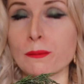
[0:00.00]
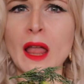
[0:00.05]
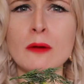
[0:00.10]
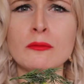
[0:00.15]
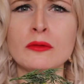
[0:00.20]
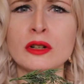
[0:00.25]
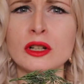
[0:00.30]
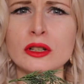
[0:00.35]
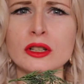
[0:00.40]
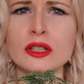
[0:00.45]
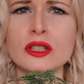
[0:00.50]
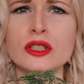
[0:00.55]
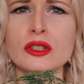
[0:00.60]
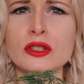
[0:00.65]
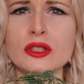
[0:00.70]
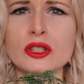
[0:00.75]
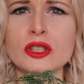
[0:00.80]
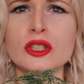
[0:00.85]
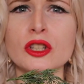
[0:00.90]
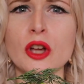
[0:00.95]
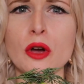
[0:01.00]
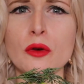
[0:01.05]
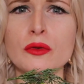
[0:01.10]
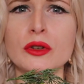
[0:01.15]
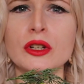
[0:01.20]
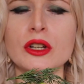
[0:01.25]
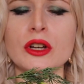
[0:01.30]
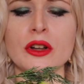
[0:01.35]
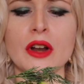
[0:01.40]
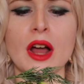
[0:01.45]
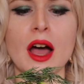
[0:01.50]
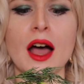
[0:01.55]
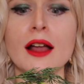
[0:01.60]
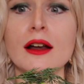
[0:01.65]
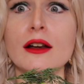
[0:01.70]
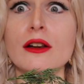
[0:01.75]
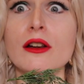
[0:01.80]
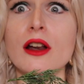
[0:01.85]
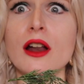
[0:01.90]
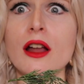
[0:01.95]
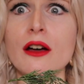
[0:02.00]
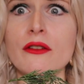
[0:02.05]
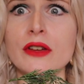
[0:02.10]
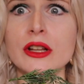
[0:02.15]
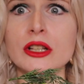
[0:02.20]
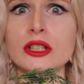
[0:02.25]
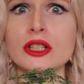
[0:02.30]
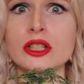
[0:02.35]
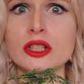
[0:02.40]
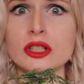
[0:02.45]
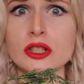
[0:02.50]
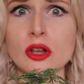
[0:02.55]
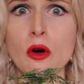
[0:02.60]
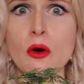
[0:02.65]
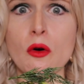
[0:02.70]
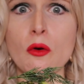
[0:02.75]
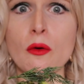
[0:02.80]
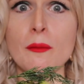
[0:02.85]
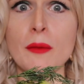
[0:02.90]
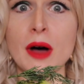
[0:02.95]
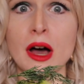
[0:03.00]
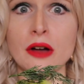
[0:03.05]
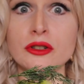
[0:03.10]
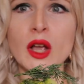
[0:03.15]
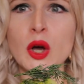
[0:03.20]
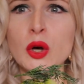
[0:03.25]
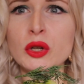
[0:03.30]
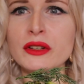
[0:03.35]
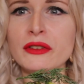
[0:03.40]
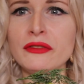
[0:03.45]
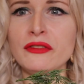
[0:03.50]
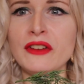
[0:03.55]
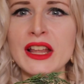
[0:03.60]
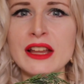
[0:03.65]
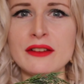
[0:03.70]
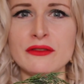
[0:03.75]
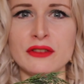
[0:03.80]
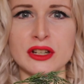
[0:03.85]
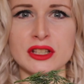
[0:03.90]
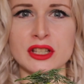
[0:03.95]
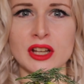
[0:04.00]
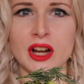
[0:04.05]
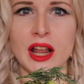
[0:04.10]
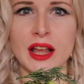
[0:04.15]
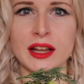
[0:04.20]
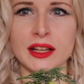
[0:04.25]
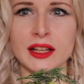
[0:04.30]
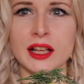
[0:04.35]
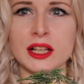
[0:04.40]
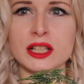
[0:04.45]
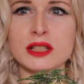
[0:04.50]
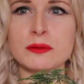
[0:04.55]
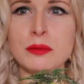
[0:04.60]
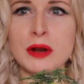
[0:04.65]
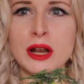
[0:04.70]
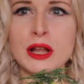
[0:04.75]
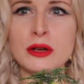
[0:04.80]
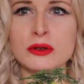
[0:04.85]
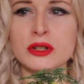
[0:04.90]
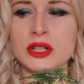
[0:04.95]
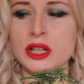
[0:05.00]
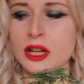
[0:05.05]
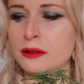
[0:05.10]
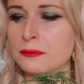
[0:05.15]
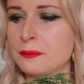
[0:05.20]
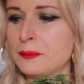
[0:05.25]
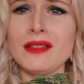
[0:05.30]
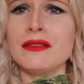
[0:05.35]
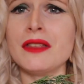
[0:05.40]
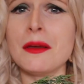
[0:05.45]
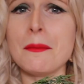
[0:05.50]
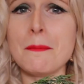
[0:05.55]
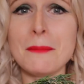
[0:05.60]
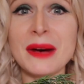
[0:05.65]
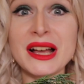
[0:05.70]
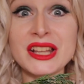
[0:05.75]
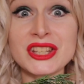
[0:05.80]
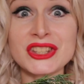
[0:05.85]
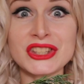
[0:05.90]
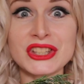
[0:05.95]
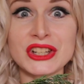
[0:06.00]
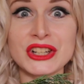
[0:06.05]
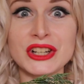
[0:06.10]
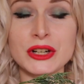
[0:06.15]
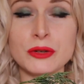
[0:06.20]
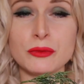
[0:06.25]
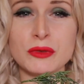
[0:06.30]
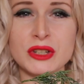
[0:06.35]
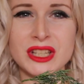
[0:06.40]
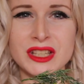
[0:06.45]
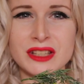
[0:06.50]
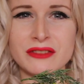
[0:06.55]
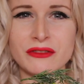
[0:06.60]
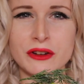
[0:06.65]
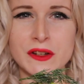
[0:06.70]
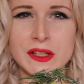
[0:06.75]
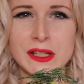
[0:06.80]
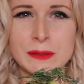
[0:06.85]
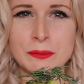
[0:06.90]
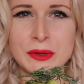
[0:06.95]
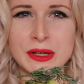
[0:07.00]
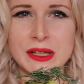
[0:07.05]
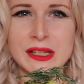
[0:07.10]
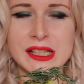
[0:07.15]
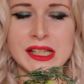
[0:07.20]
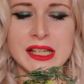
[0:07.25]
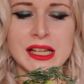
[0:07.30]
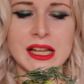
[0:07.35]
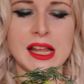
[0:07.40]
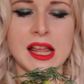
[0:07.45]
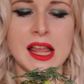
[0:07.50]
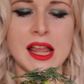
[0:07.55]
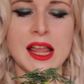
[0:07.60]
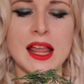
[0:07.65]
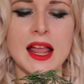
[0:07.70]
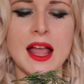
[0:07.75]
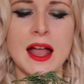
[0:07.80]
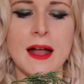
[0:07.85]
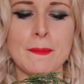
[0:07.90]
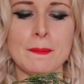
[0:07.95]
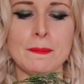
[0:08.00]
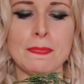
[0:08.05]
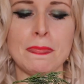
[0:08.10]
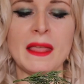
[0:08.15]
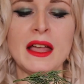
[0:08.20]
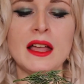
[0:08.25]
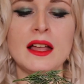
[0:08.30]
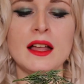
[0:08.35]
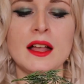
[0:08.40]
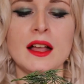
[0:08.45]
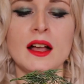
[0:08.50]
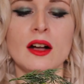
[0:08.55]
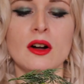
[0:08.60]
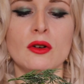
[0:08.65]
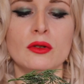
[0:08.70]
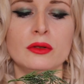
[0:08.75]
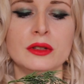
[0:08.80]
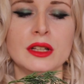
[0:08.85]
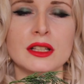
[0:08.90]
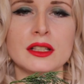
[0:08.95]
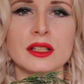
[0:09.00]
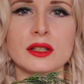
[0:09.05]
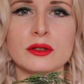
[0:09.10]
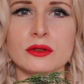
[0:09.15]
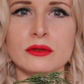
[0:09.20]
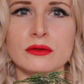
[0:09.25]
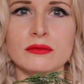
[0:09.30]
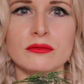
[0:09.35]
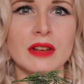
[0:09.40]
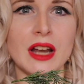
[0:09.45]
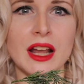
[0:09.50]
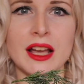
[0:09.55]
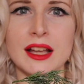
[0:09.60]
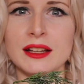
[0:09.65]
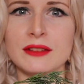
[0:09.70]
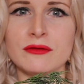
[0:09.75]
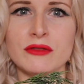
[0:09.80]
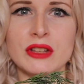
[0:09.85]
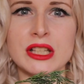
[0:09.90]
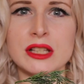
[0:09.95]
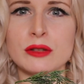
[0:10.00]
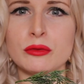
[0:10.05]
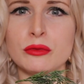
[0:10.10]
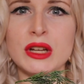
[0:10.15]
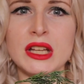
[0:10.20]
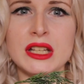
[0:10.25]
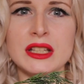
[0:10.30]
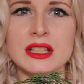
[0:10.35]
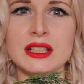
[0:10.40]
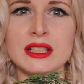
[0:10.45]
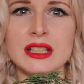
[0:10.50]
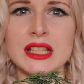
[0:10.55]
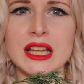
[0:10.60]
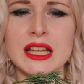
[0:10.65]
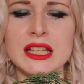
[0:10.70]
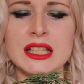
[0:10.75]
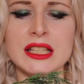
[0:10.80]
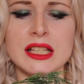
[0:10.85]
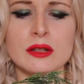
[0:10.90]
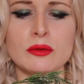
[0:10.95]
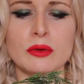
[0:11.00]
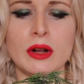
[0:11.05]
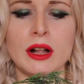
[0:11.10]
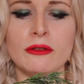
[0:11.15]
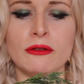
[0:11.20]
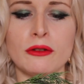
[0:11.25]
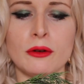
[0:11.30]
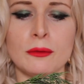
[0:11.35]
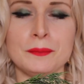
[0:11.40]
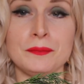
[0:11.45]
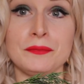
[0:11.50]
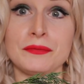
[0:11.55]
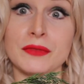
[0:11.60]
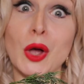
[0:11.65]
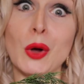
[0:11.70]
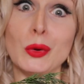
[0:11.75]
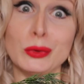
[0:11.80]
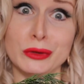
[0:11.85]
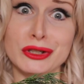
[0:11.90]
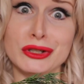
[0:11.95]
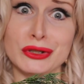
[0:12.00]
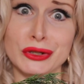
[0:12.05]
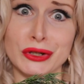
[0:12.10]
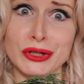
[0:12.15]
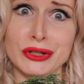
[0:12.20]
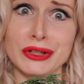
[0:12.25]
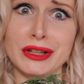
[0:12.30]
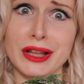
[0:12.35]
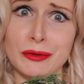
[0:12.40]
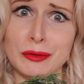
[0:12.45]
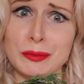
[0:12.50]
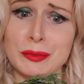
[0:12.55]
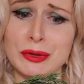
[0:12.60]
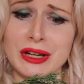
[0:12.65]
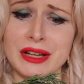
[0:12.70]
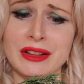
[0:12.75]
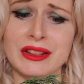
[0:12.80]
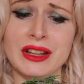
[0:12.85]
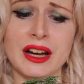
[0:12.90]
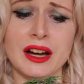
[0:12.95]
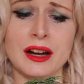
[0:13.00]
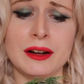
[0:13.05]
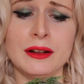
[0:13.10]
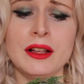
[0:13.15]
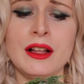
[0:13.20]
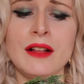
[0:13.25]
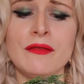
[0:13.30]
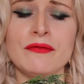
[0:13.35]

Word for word: Oh my god, it's just so good. I love it so much. All the flavors are like explosion. The mustard, which is very spicy, and all this like the sweet taste as well from all the sugar that we put in there.